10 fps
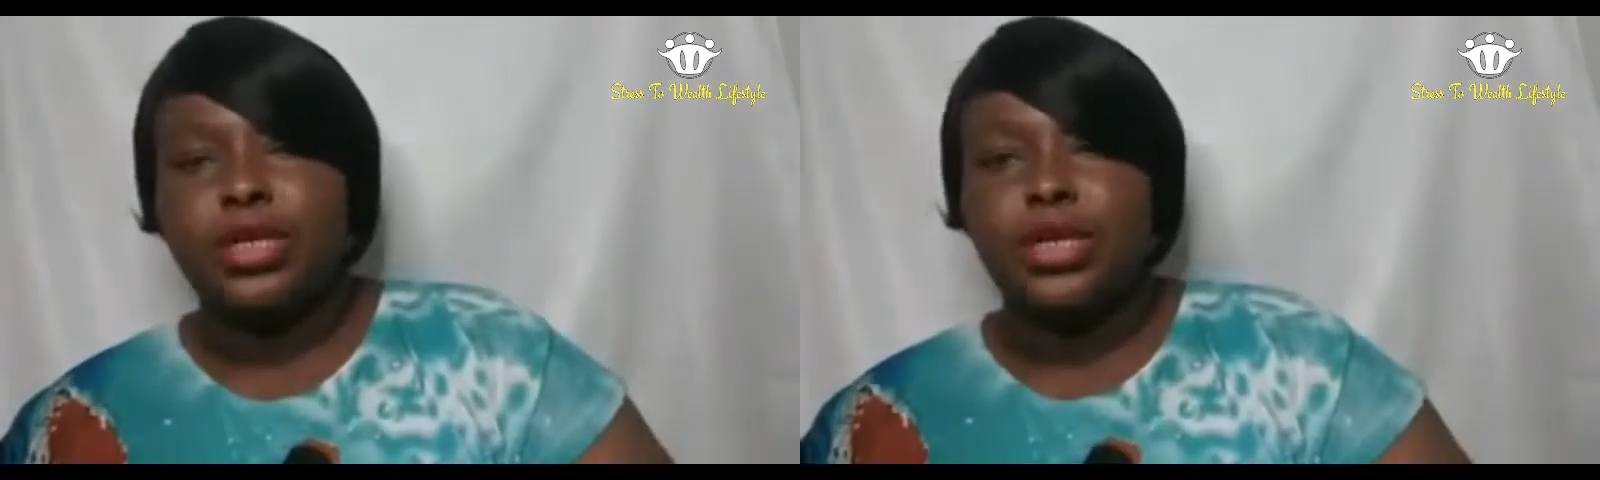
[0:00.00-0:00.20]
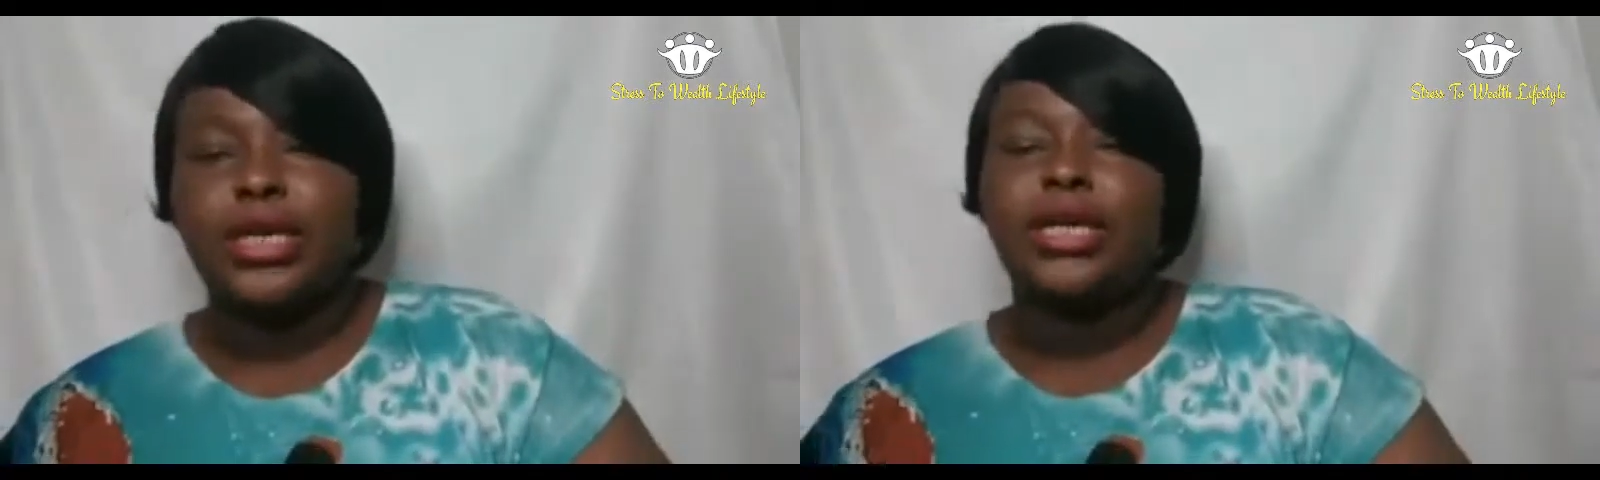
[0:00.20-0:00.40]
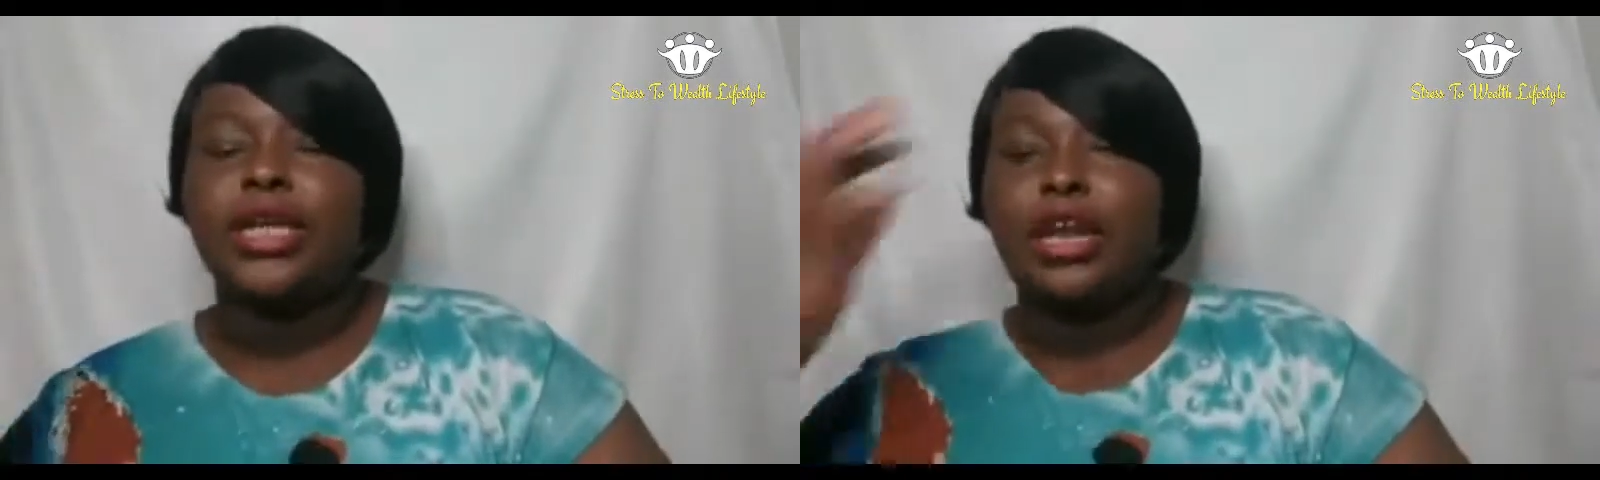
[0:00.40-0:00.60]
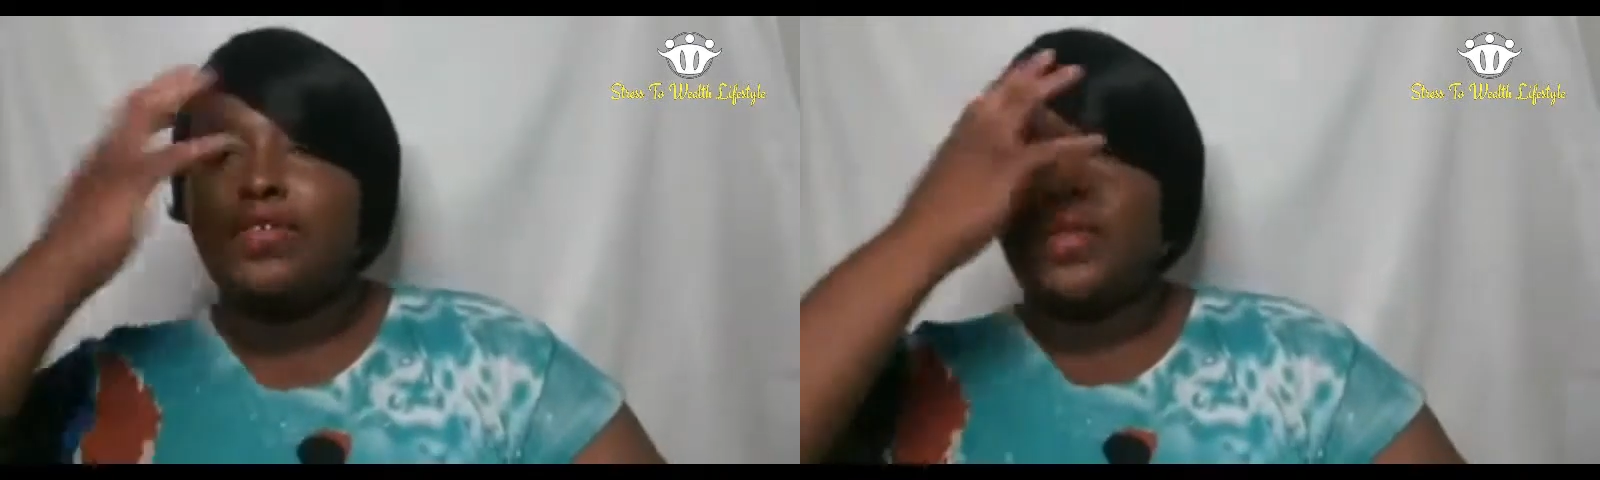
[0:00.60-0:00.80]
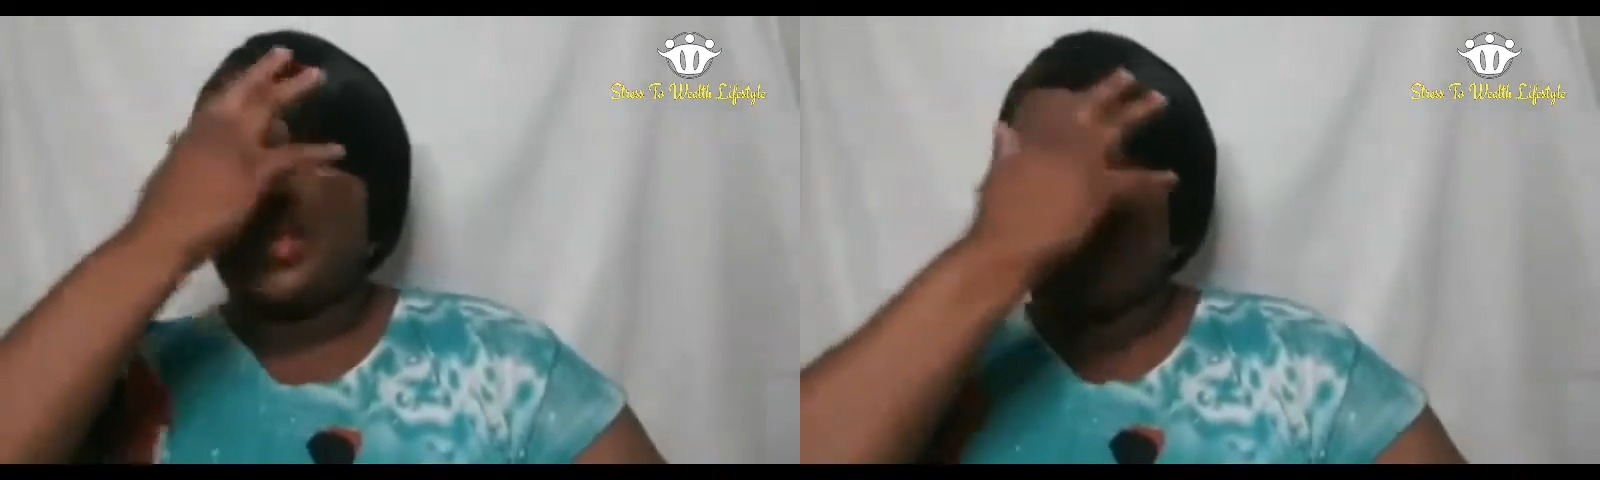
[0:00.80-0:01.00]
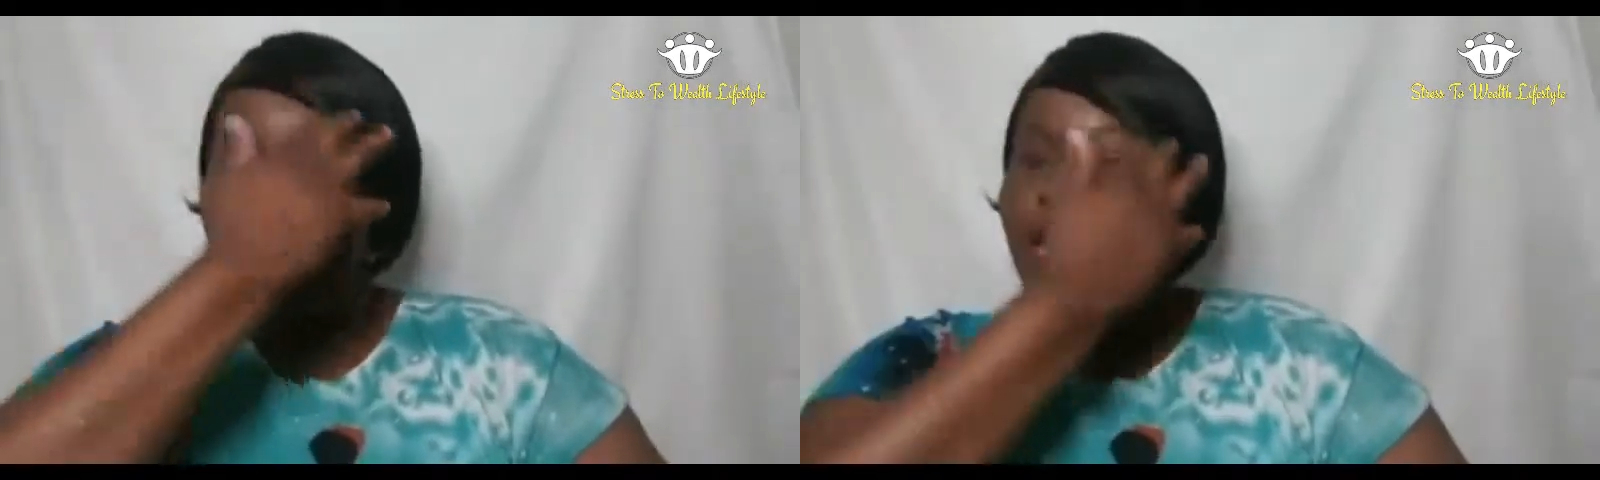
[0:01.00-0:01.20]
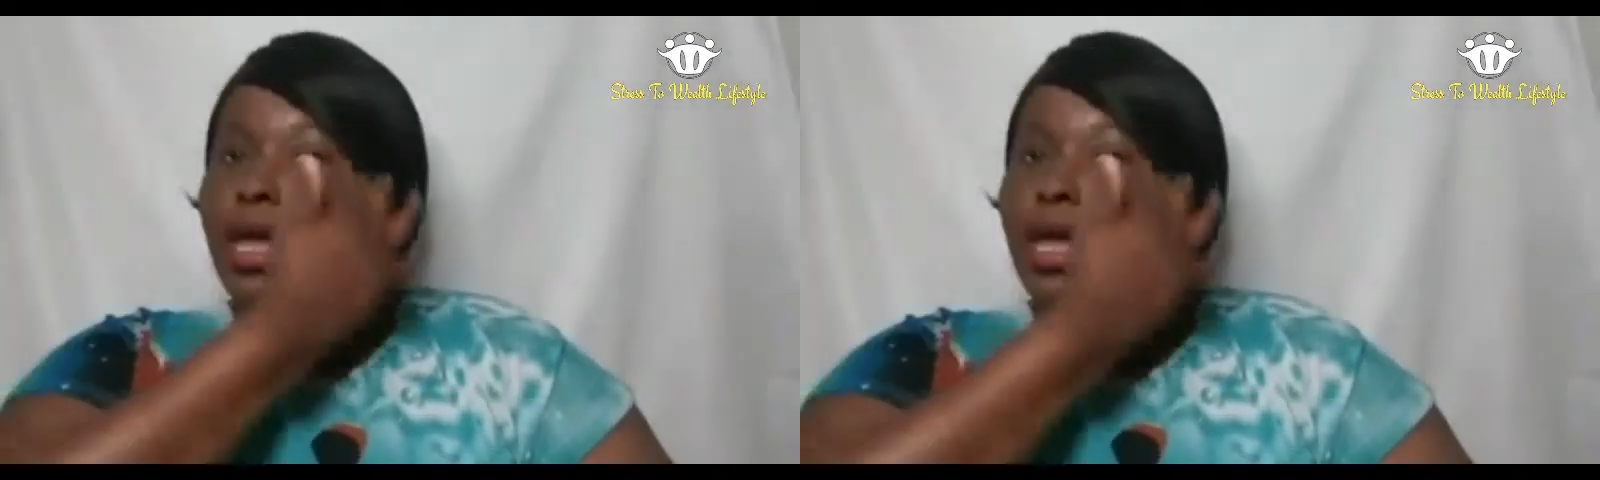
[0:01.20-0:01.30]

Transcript: clean and everything.